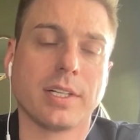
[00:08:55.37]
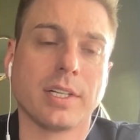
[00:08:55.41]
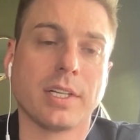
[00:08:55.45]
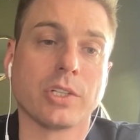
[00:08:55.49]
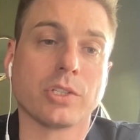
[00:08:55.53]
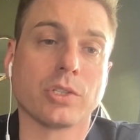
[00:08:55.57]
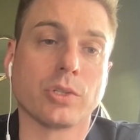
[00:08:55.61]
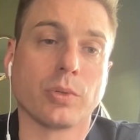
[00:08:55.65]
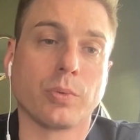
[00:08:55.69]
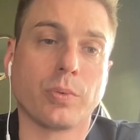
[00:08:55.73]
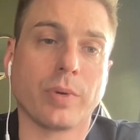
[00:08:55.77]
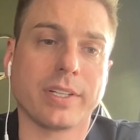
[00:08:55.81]

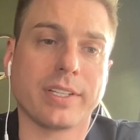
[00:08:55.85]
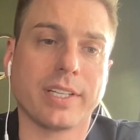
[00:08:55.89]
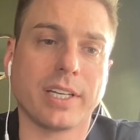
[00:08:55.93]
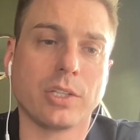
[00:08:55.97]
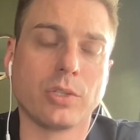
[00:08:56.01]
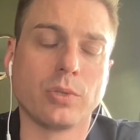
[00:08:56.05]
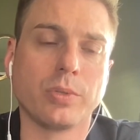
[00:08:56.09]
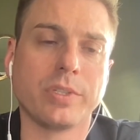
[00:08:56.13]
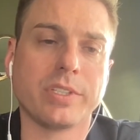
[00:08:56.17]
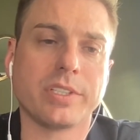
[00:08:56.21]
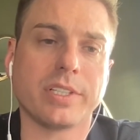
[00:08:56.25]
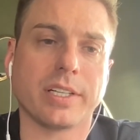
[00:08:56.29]
So what they
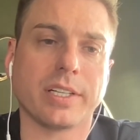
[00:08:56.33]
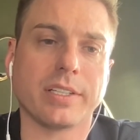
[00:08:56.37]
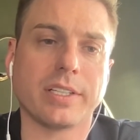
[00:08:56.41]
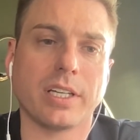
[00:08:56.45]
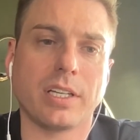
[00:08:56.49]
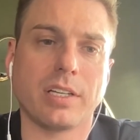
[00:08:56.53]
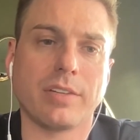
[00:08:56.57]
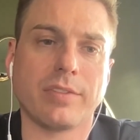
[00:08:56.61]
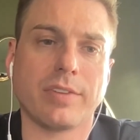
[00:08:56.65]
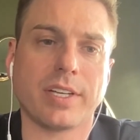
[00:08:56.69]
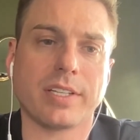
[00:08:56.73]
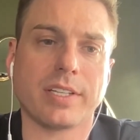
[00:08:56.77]
do is that they
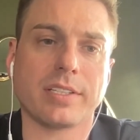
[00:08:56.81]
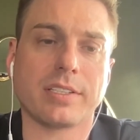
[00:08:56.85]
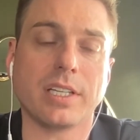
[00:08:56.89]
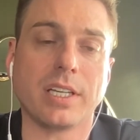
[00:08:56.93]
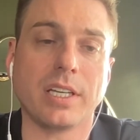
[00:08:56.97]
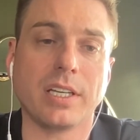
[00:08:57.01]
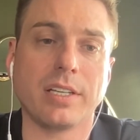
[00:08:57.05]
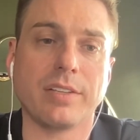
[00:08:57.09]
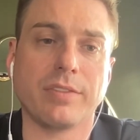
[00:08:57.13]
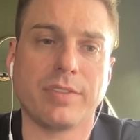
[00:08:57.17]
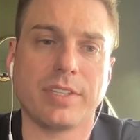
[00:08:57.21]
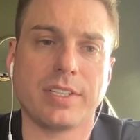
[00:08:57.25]
invest
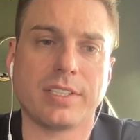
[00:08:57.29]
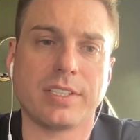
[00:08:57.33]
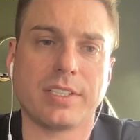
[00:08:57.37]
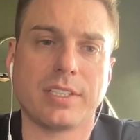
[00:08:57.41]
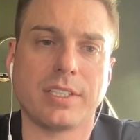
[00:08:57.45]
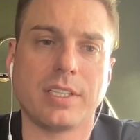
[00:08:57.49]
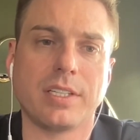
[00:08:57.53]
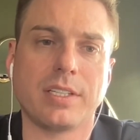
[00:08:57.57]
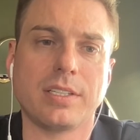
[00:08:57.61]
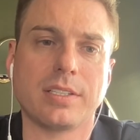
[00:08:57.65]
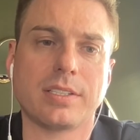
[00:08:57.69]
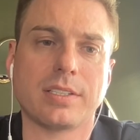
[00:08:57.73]
in
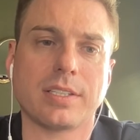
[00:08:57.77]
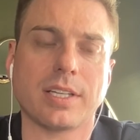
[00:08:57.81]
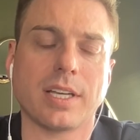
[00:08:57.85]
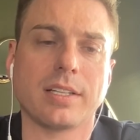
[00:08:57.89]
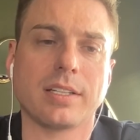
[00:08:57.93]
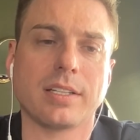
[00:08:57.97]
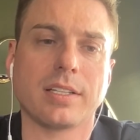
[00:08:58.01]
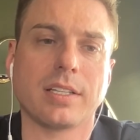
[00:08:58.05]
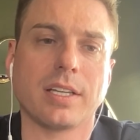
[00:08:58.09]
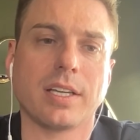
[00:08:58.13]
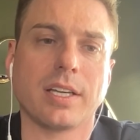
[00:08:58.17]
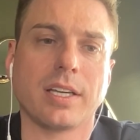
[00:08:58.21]
VCs
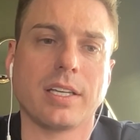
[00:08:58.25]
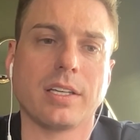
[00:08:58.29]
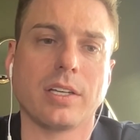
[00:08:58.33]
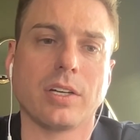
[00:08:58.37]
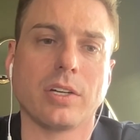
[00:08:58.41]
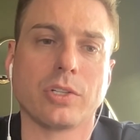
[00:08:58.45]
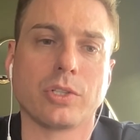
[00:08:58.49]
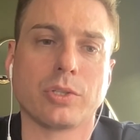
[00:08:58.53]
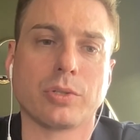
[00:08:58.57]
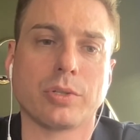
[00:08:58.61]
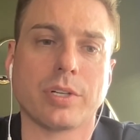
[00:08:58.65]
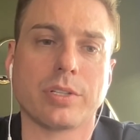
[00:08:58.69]
and they
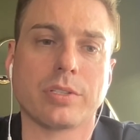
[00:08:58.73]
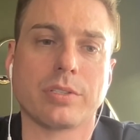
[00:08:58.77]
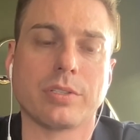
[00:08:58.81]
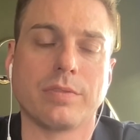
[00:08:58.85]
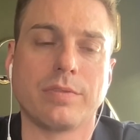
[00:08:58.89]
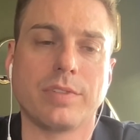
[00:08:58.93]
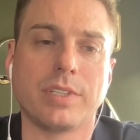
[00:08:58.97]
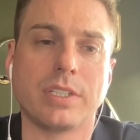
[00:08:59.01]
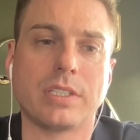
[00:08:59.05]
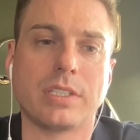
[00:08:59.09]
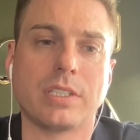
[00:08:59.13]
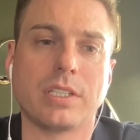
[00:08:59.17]
trust the
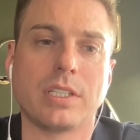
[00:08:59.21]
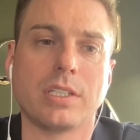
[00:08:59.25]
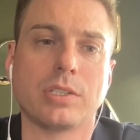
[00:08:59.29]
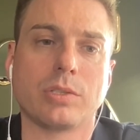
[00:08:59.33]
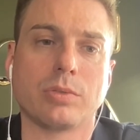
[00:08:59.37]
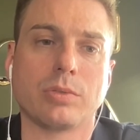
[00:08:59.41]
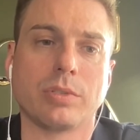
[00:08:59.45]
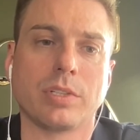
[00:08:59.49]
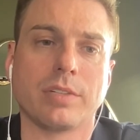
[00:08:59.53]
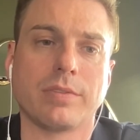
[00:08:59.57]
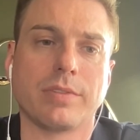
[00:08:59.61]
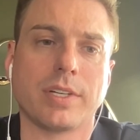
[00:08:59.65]
VCs
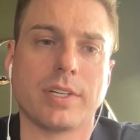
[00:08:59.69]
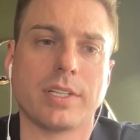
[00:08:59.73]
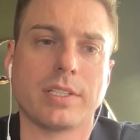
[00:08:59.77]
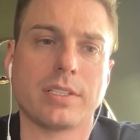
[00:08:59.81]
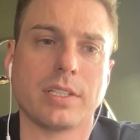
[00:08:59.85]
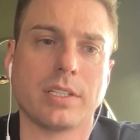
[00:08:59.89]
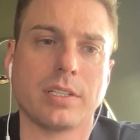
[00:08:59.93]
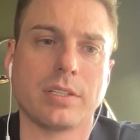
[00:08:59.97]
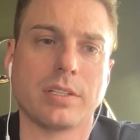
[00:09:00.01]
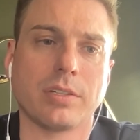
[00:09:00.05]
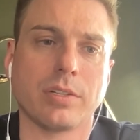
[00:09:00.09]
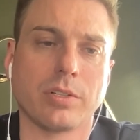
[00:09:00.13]
to invest
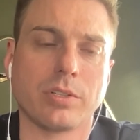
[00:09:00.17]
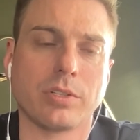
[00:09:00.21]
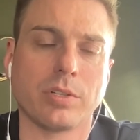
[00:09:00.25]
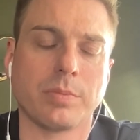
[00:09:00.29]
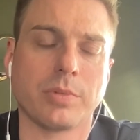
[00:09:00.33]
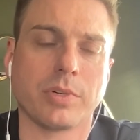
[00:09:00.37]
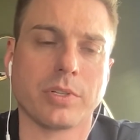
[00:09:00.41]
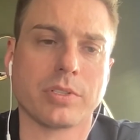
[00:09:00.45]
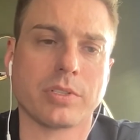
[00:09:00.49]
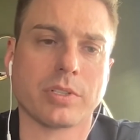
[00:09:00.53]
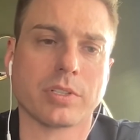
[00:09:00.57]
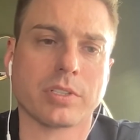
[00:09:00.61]
in the
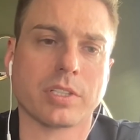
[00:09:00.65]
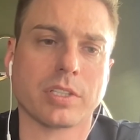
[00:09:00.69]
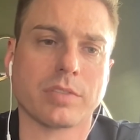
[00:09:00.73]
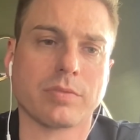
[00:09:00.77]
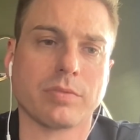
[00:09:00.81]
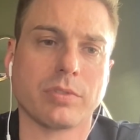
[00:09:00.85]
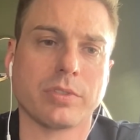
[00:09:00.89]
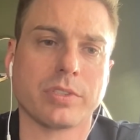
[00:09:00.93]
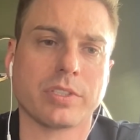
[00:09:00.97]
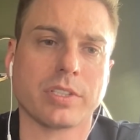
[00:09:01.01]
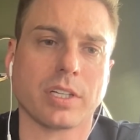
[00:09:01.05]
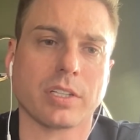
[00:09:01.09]
most
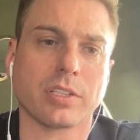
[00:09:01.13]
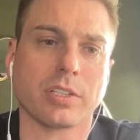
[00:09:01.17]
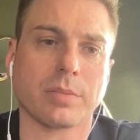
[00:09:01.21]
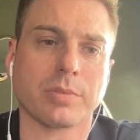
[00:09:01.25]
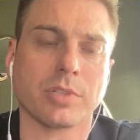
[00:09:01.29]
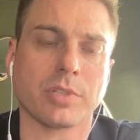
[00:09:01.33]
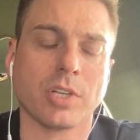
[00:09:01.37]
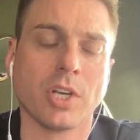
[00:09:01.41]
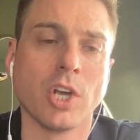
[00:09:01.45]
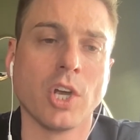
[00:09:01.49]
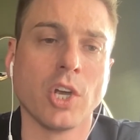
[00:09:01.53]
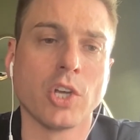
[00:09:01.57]
successful
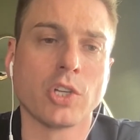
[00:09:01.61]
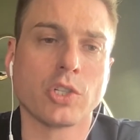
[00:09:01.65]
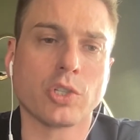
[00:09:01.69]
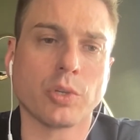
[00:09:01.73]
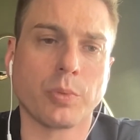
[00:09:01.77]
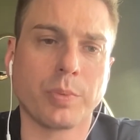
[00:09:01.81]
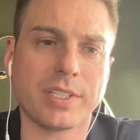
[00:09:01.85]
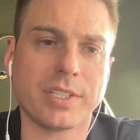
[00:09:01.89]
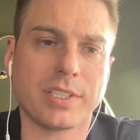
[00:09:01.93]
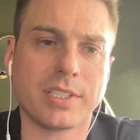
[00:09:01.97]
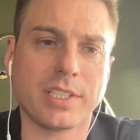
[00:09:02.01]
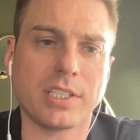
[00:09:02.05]
startups. So
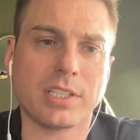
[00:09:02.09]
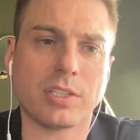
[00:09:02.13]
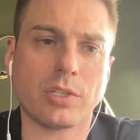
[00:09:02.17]
with this